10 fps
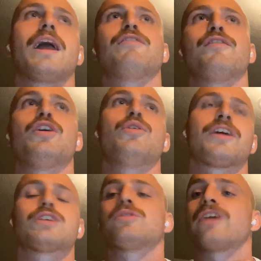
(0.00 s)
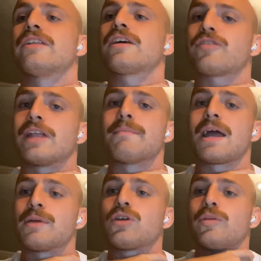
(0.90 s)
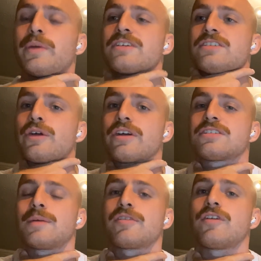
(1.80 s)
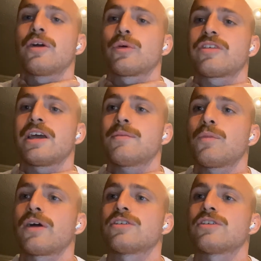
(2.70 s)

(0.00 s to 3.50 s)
if a few things were done differently, maybe could be a serious semi-final team.